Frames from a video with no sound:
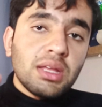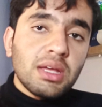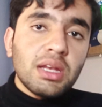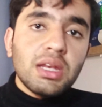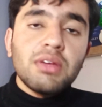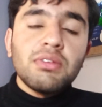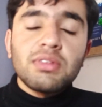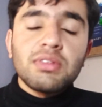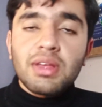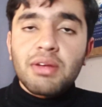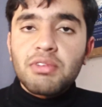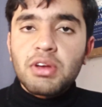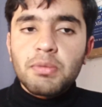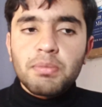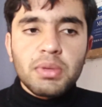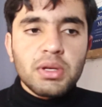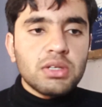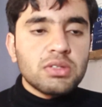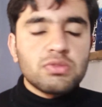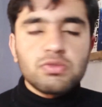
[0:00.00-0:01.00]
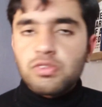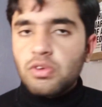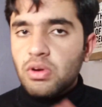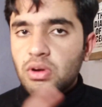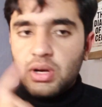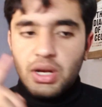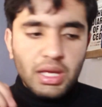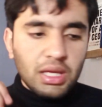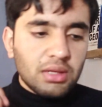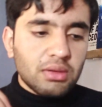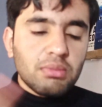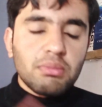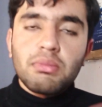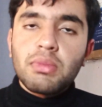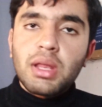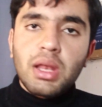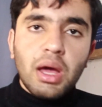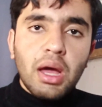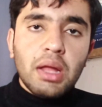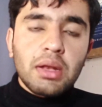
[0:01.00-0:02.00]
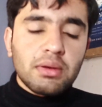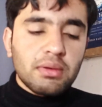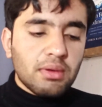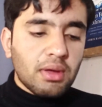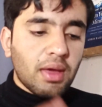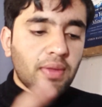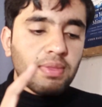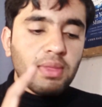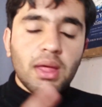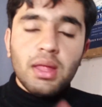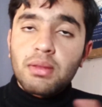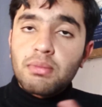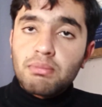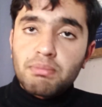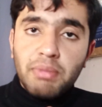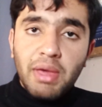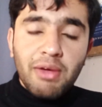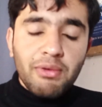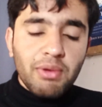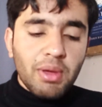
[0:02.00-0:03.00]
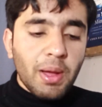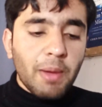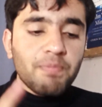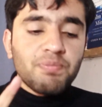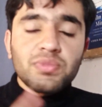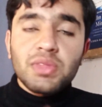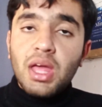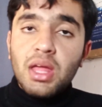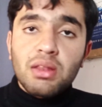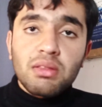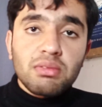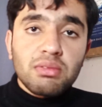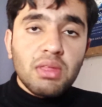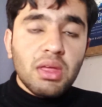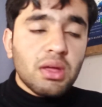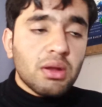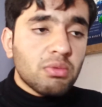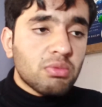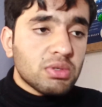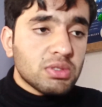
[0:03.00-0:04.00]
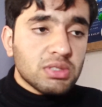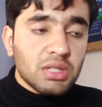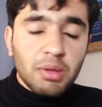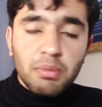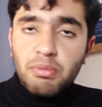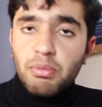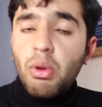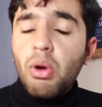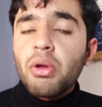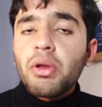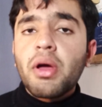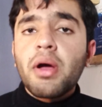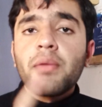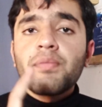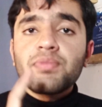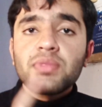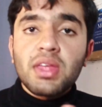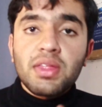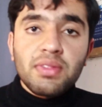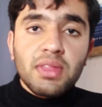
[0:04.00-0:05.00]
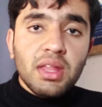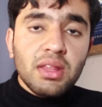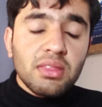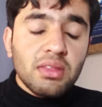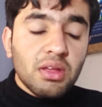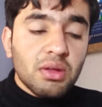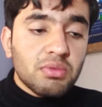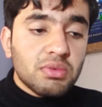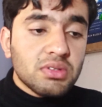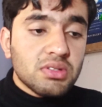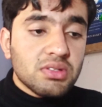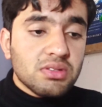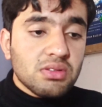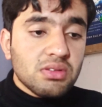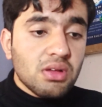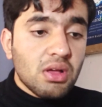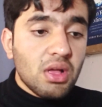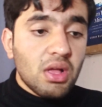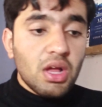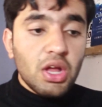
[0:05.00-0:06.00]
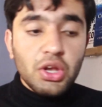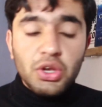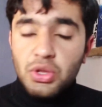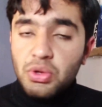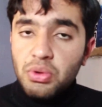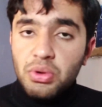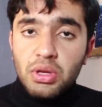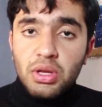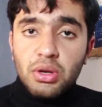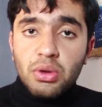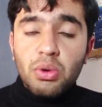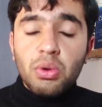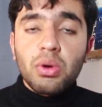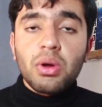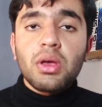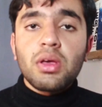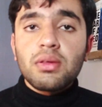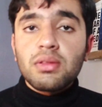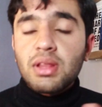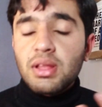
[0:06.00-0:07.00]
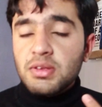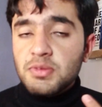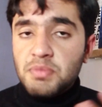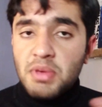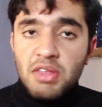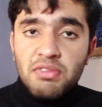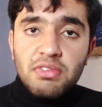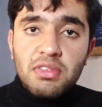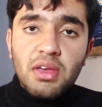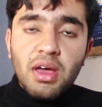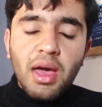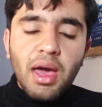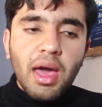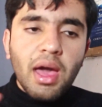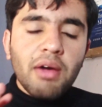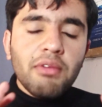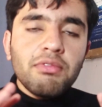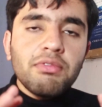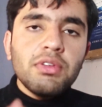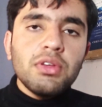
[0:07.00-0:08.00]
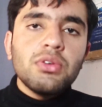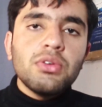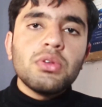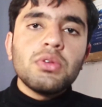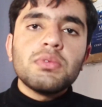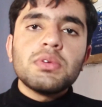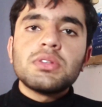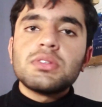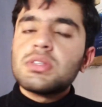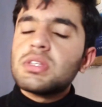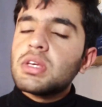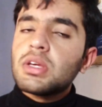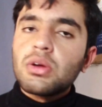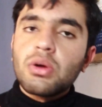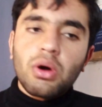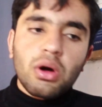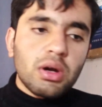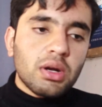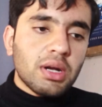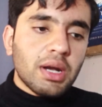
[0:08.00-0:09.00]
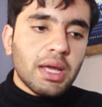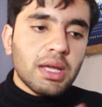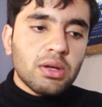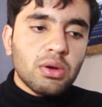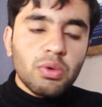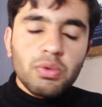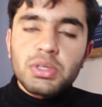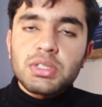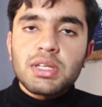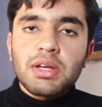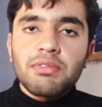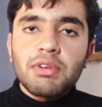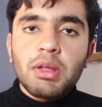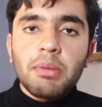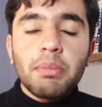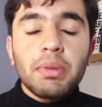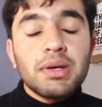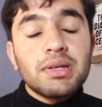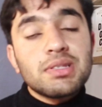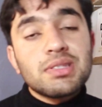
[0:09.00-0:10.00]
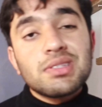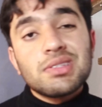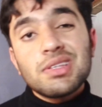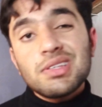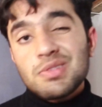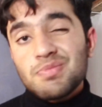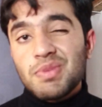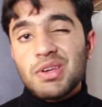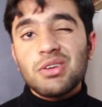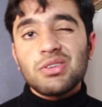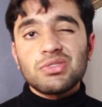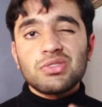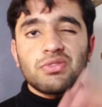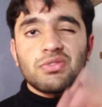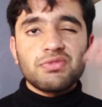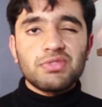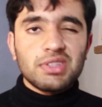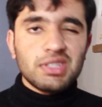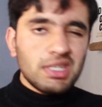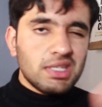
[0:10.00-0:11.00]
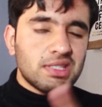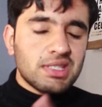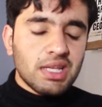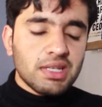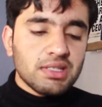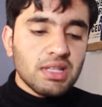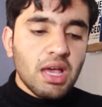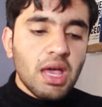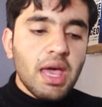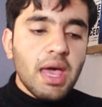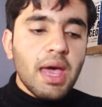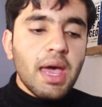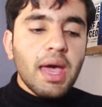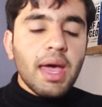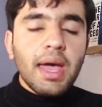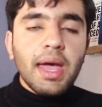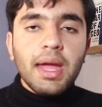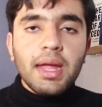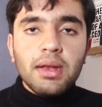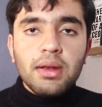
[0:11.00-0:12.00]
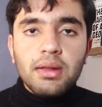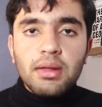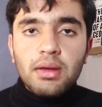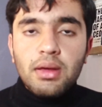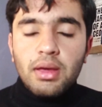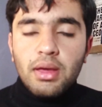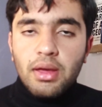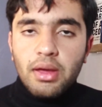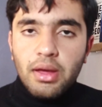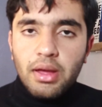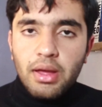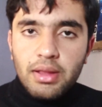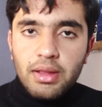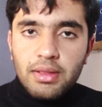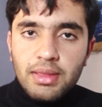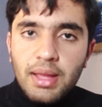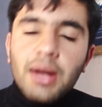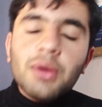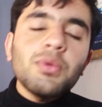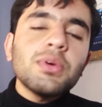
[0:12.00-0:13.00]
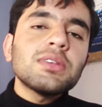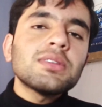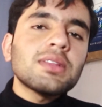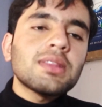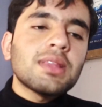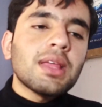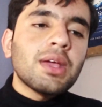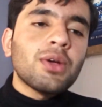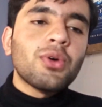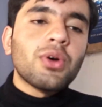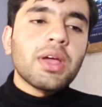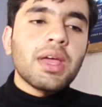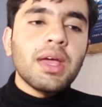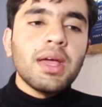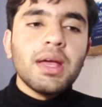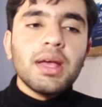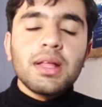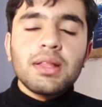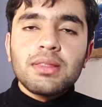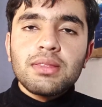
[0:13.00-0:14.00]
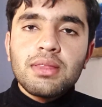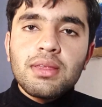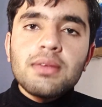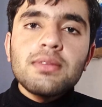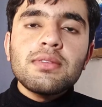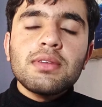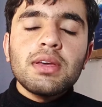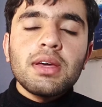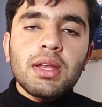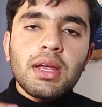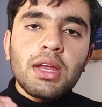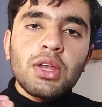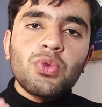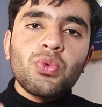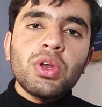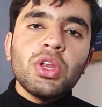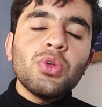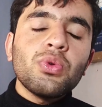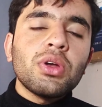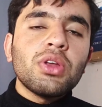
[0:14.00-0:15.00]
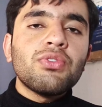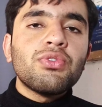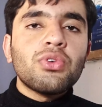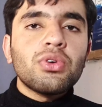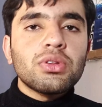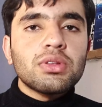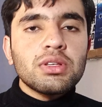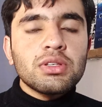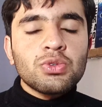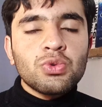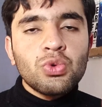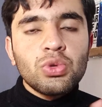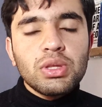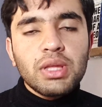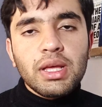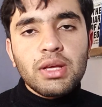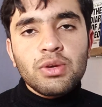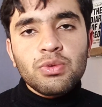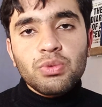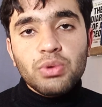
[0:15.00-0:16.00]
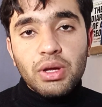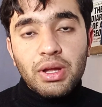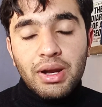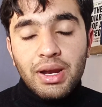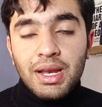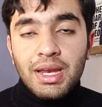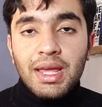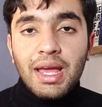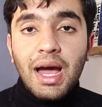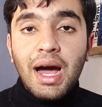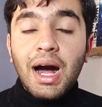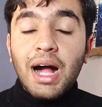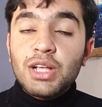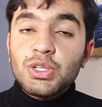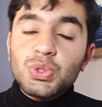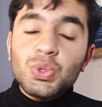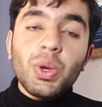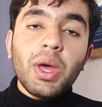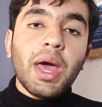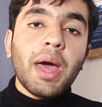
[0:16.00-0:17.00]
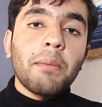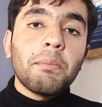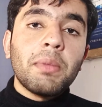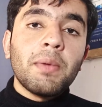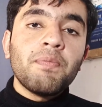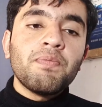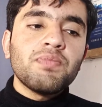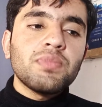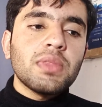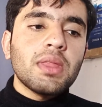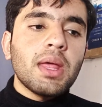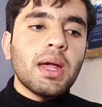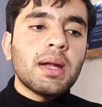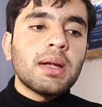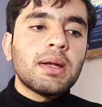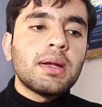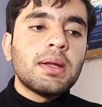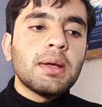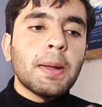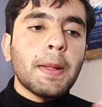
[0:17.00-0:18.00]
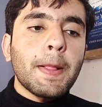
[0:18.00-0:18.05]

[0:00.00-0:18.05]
nearly 70 plus for like Milan and then Pavia. Then there was like Bologna. And then there was Torino, La Spezia. Every university got like over 70 plus just because of these things. And that was the thing, okay? This year in 2024, this cool thing really also happened that